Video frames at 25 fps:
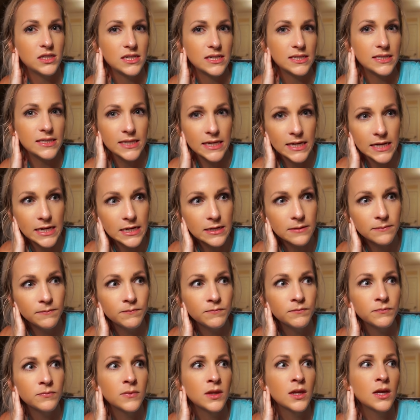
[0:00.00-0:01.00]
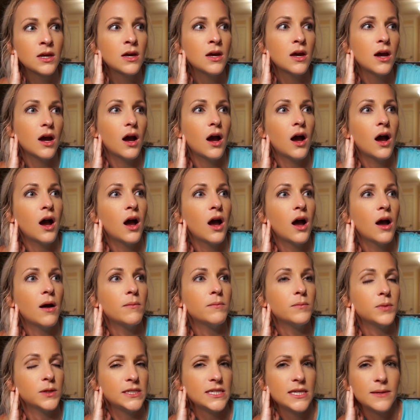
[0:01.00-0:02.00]
to see,
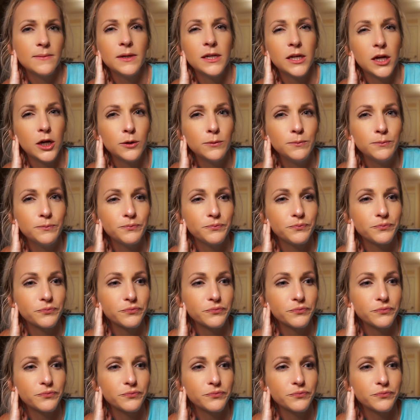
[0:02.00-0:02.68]
please let me know.